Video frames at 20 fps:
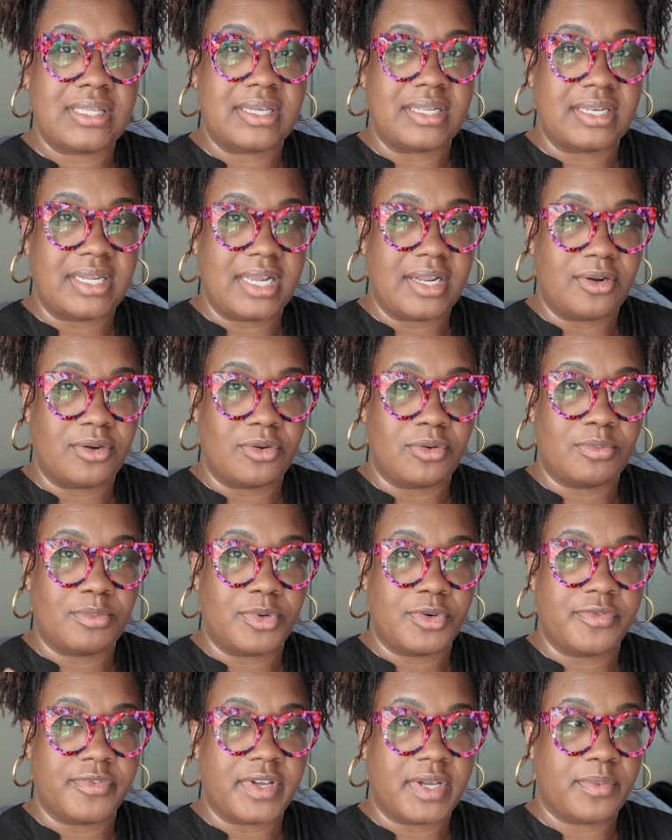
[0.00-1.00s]
the needle
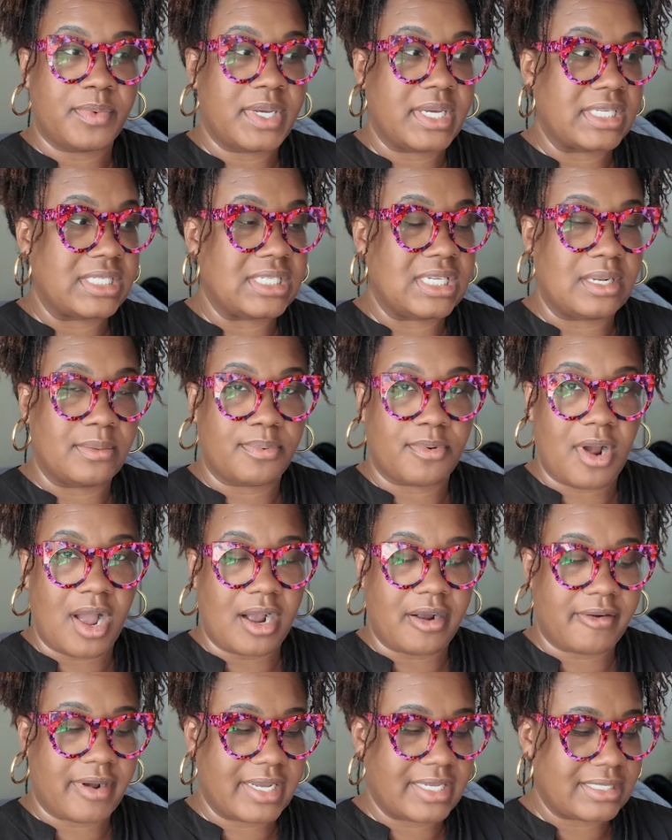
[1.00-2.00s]
moving. We could see the
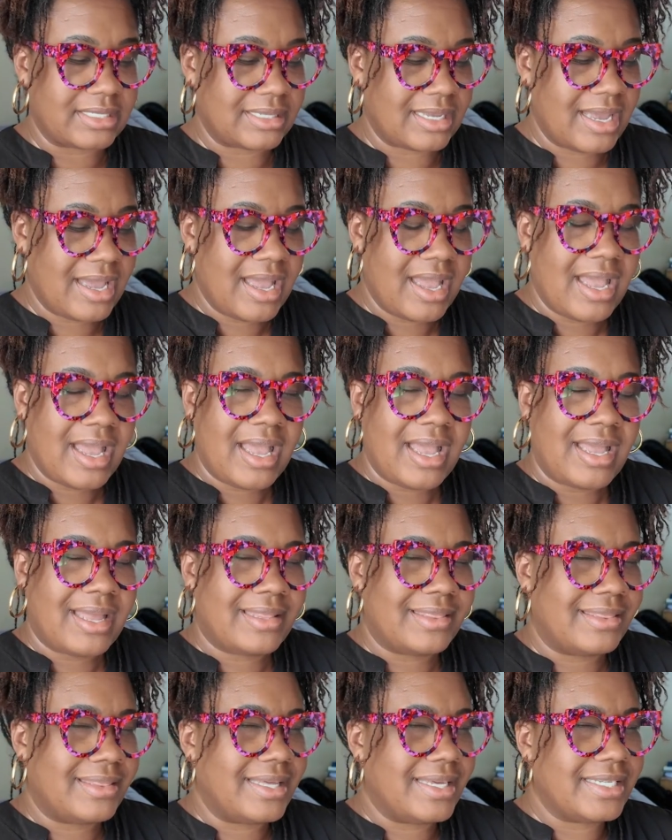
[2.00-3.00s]
progress.
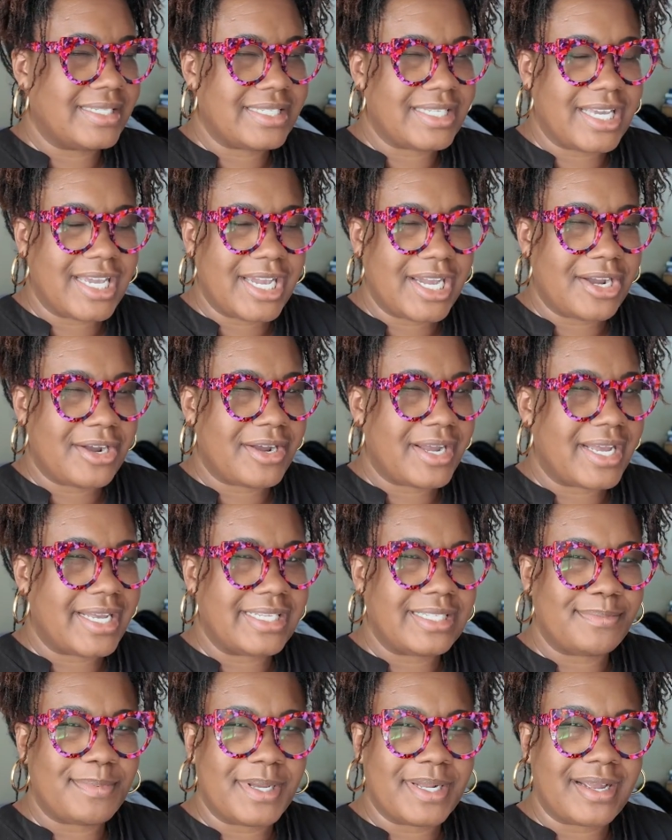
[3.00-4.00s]
This year,
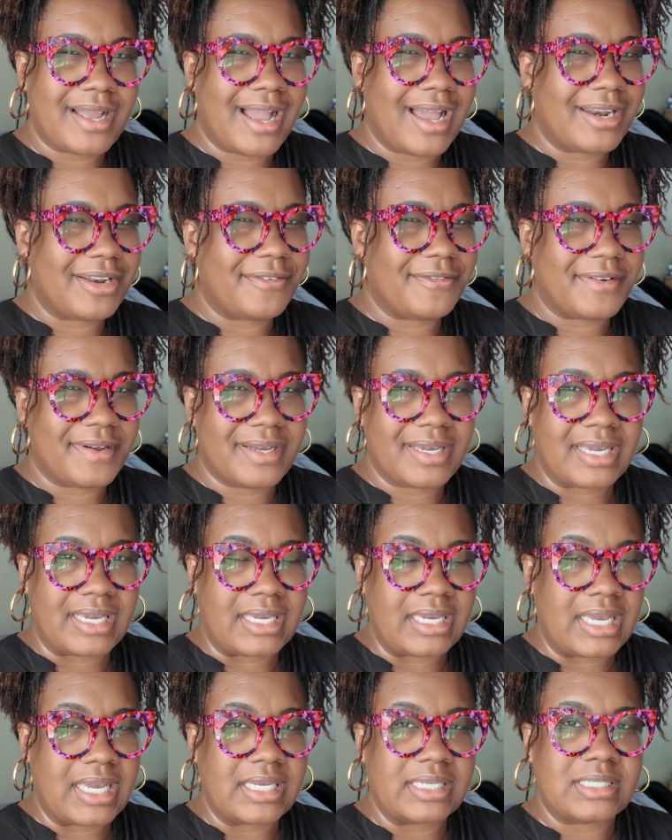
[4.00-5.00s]
it's been kind of
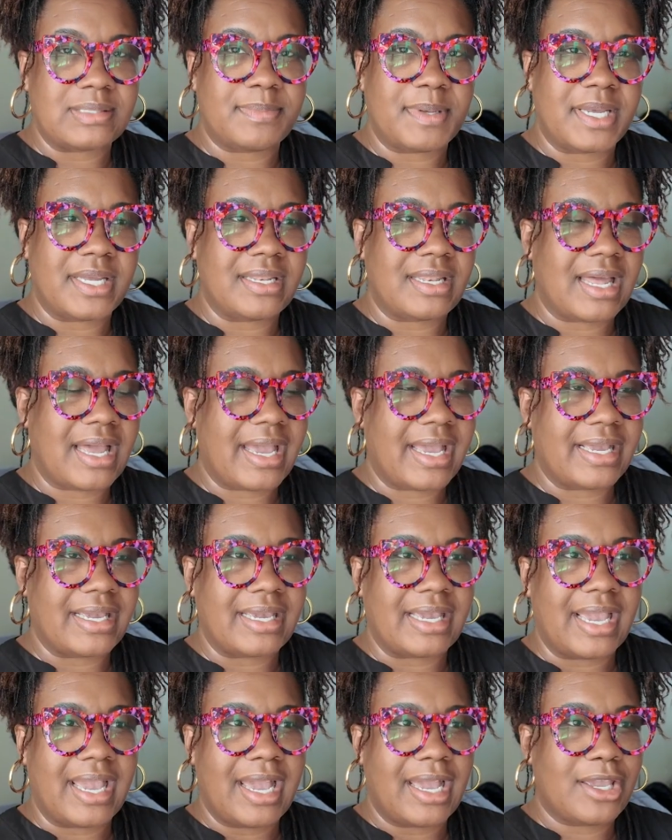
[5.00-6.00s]
funky. It's been
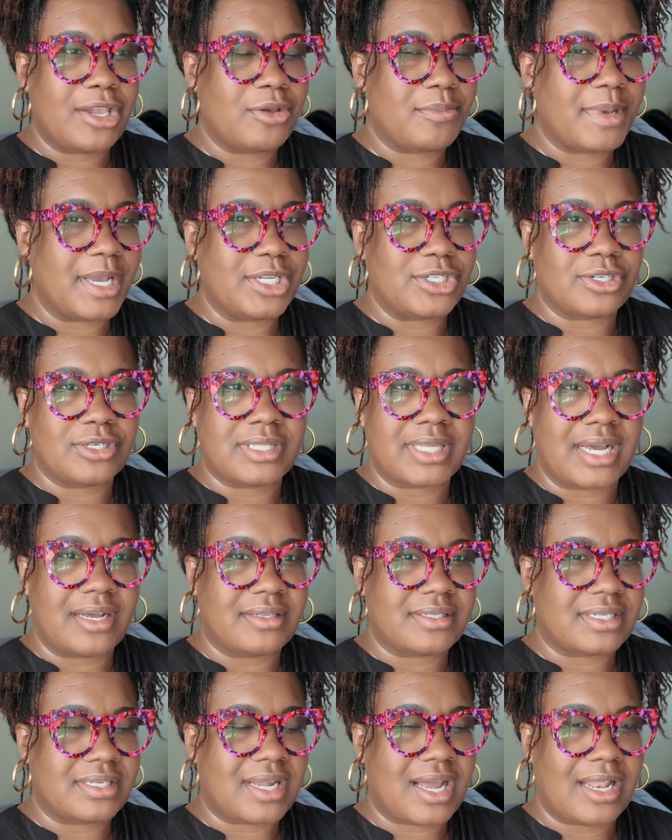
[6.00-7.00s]
like, yeah, you made your
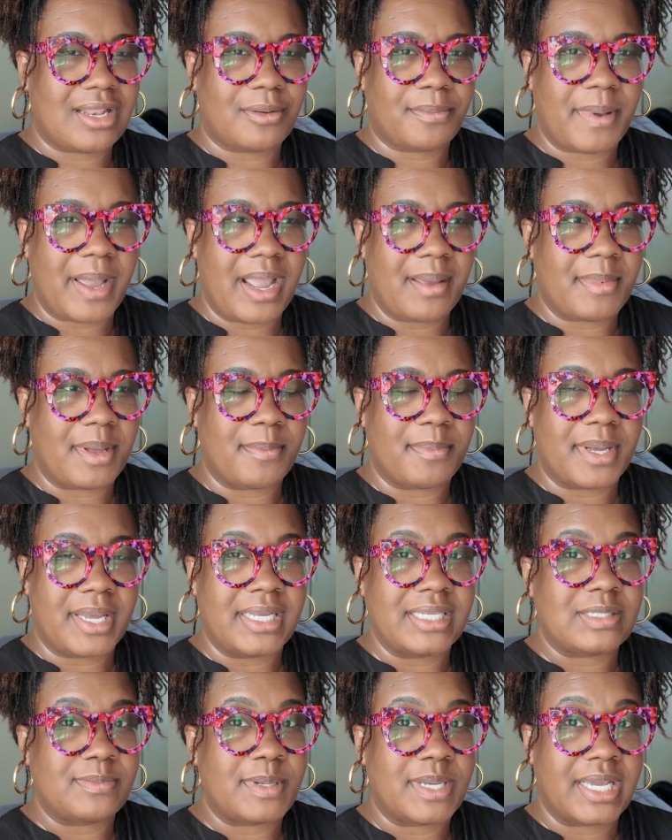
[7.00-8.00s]
$1,000 payment, but
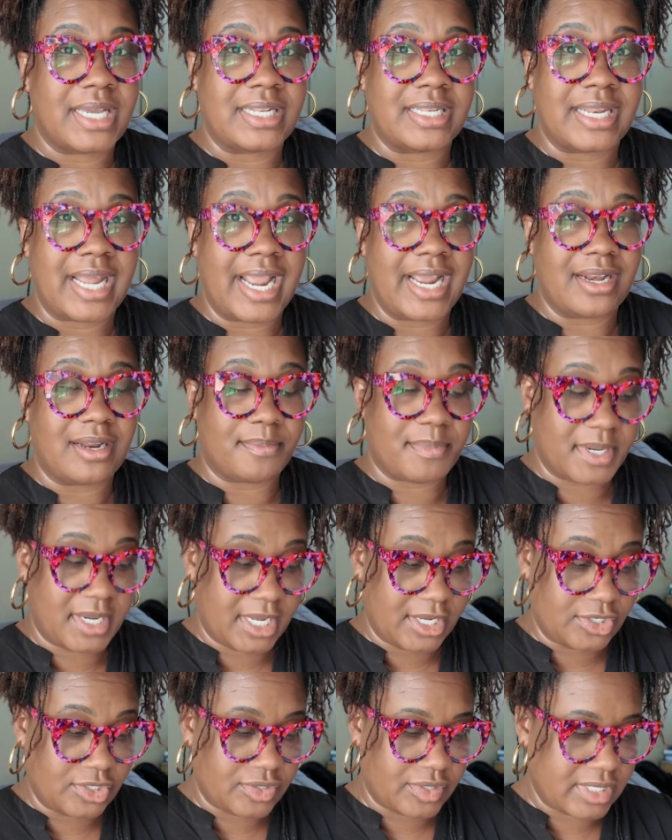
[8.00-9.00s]
it's been getting ate up in
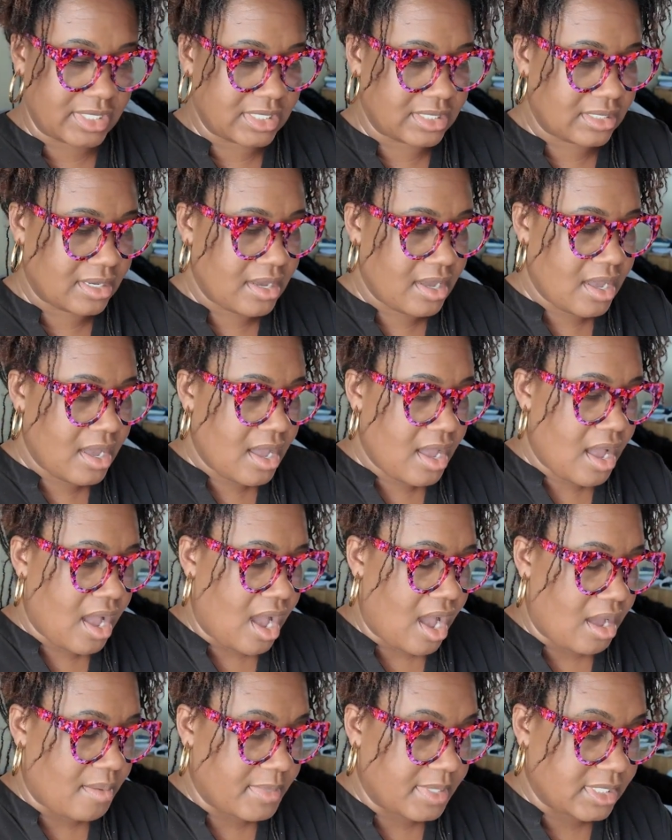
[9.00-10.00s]
interest.
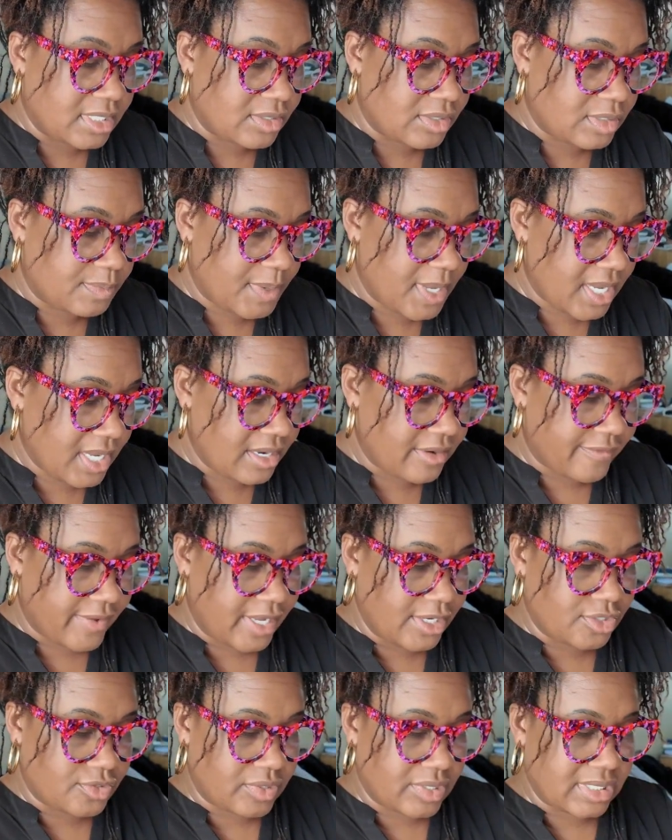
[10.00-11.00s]
And so speaking of
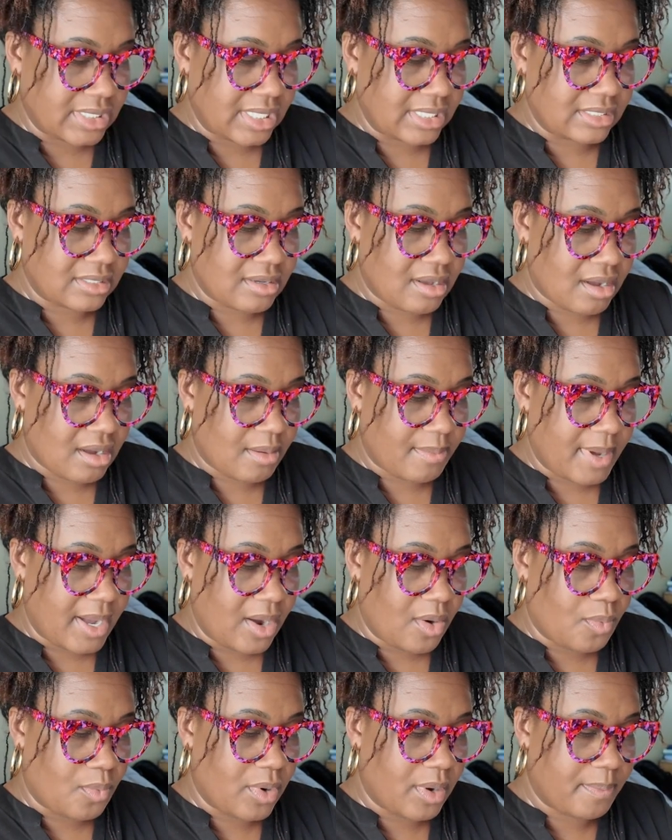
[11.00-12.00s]
interest, let's talk
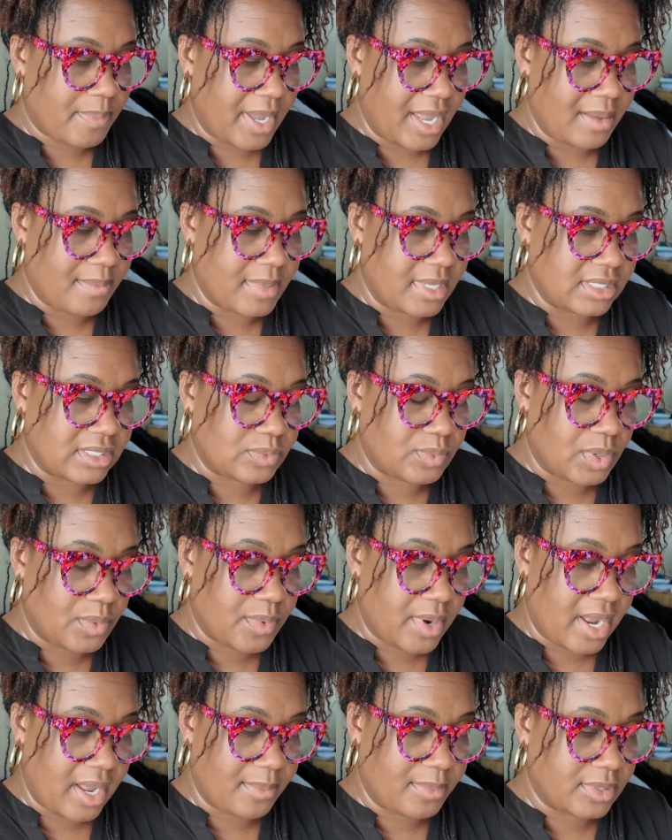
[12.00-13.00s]
about what payments we
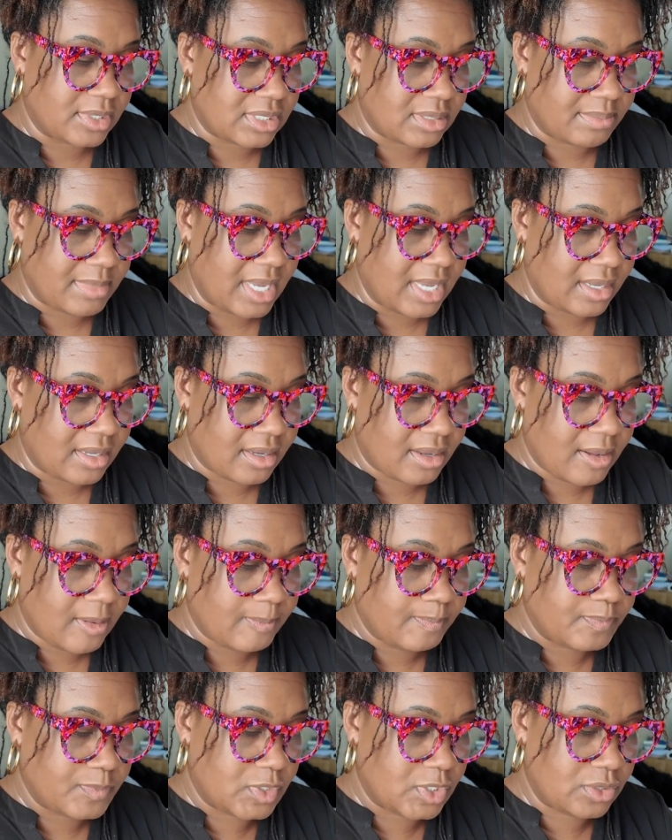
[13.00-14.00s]
were able to make
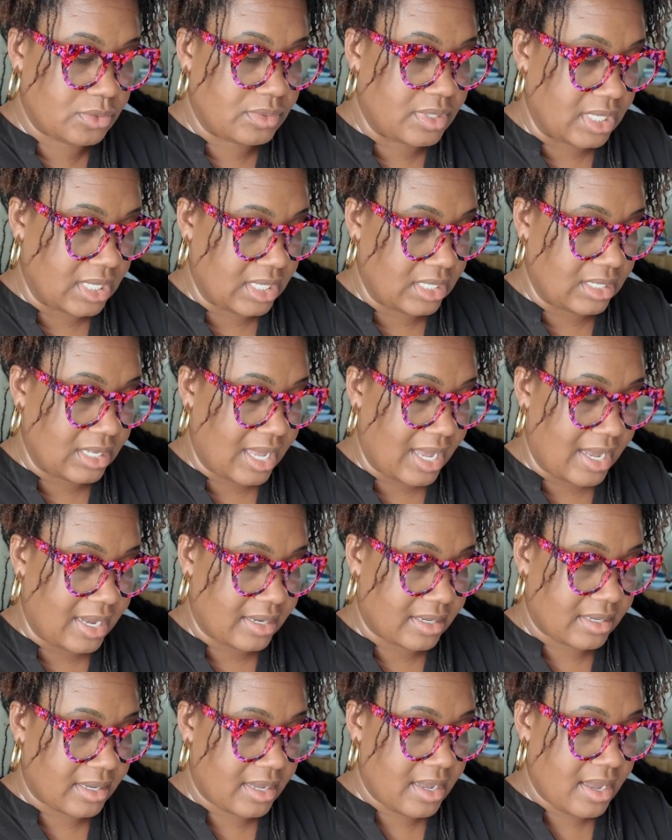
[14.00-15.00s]
to the HELOC,